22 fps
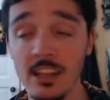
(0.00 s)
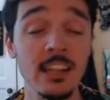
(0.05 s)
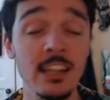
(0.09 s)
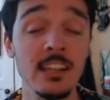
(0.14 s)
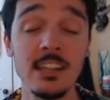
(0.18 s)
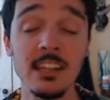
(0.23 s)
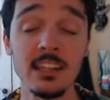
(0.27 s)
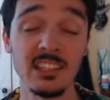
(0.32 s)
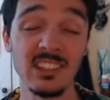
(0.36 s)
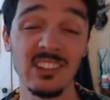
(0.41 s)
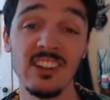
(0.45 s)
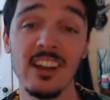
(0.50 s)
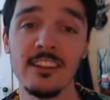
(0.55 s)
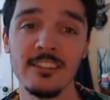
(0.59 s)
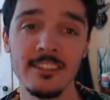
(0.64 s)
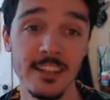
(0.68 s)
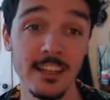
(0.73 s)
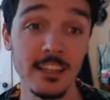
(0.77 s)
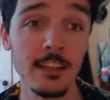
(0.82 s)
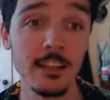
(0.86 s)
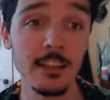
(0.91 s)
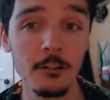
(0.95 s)
and
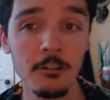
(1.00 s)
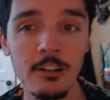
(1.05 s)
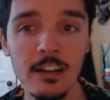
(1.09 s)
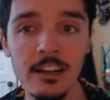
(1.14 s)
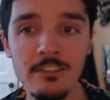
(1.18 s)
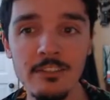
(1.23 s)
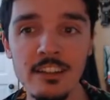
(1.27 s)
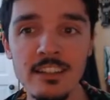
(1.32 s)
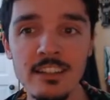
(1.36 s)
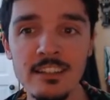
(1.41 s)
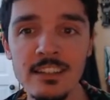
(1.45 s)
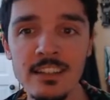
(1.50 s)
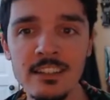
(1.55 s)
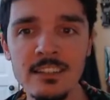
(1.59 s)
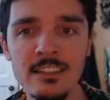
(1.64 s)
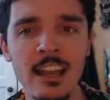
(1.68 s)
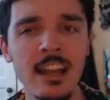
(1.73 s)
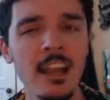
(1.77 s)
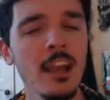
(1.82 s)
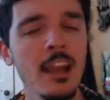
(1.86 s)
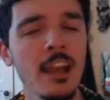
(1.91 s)
discussing their grievances.